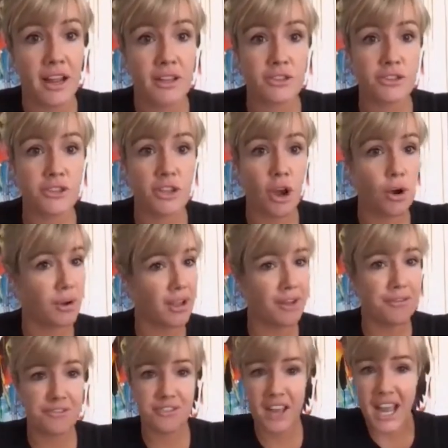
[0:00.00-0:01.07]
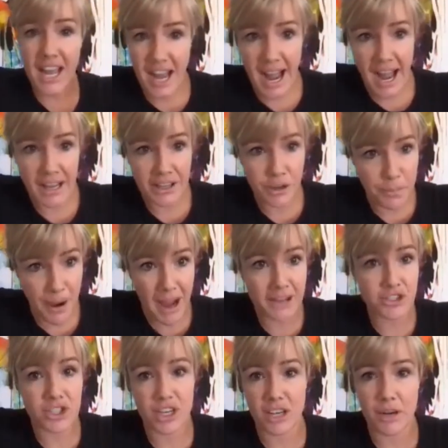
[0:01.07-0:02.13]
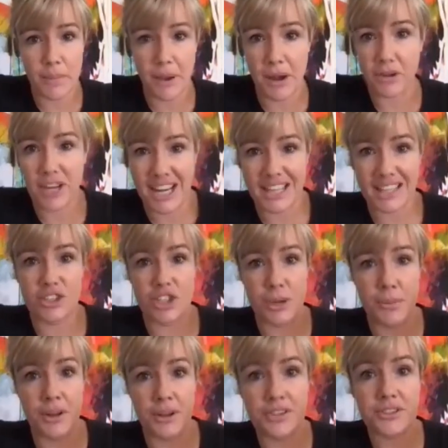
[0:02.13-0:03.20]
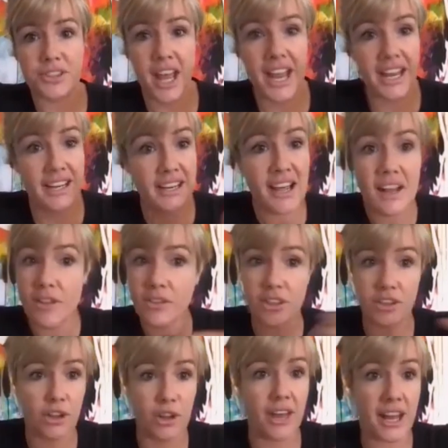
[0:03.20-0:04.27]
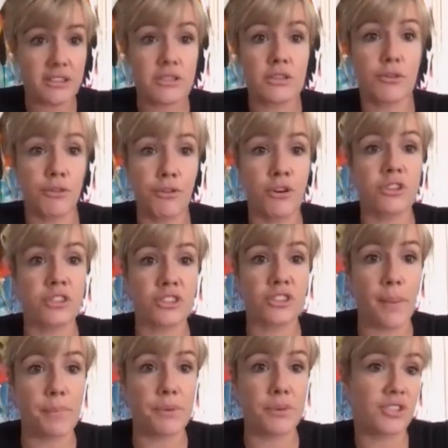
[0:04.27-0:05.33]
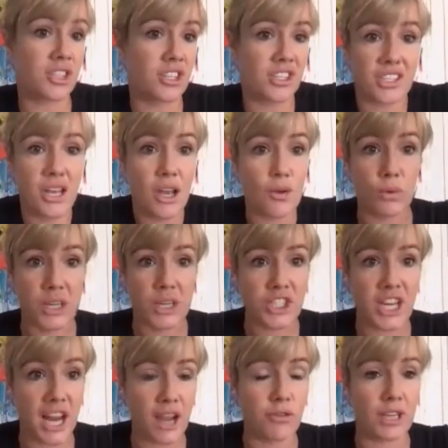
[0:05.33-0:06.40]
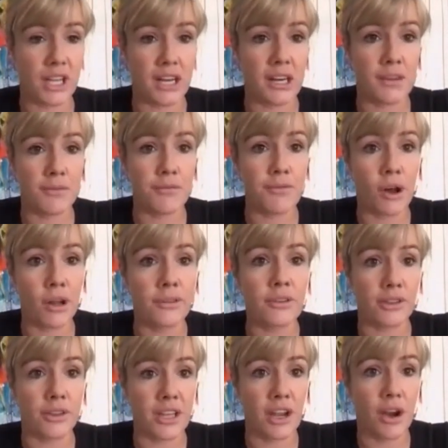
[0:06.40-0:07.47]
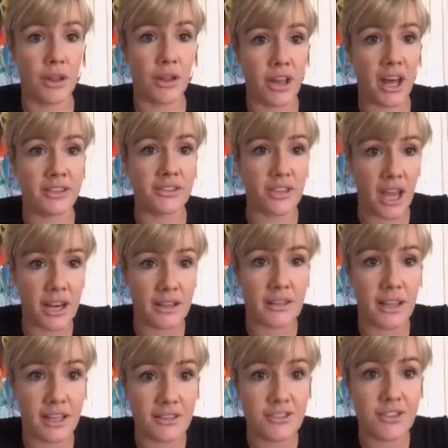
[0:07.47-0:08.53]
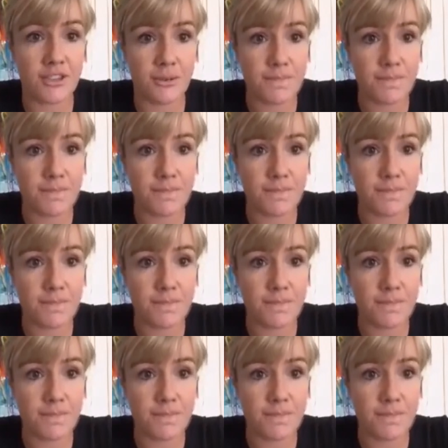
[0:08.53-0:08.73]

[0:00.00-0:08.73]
So if uh, you're passionate about getting a gym on site, you know, that's the first step is just reaching out and getting involved on the online side of things.